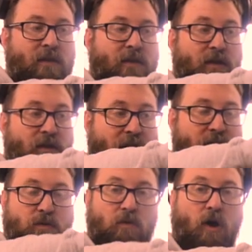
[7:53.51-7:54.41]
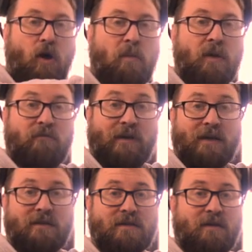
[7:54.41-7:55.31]
the, the, actual hob
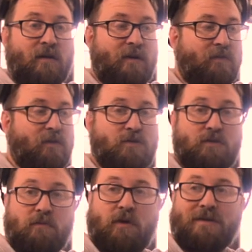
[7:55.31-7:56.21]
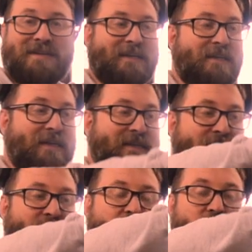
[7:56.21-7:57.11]
rings I've used some contact
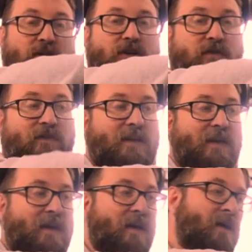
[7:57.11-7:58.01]
adhesive to cover the